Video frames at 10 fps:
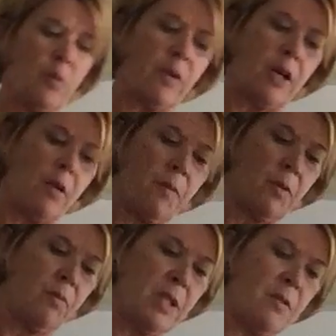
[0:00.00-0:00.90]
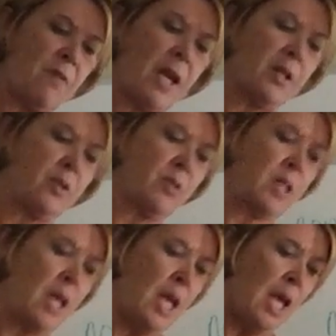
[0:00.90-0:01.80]
we've gone over the risk
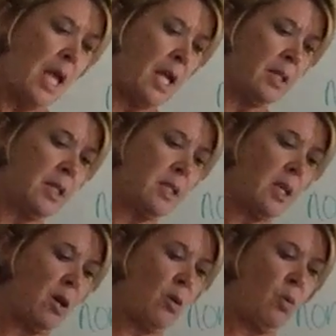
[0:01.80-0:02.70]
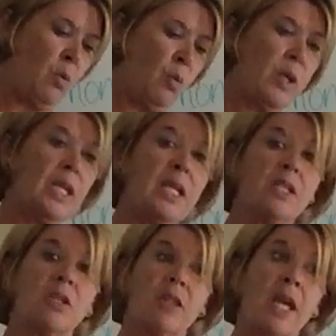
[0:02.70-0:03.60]
factors, and so we
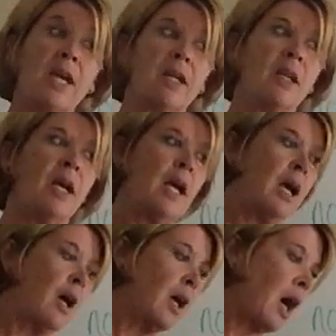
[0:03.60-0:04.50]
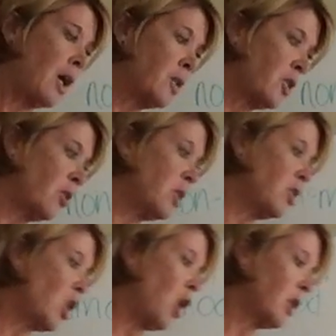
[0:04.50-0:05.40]
need to then start to
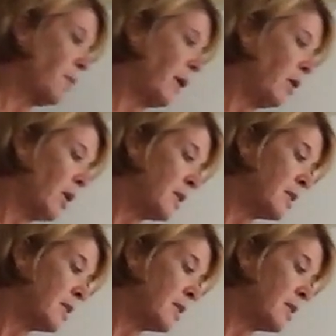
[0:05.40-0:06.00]
talk about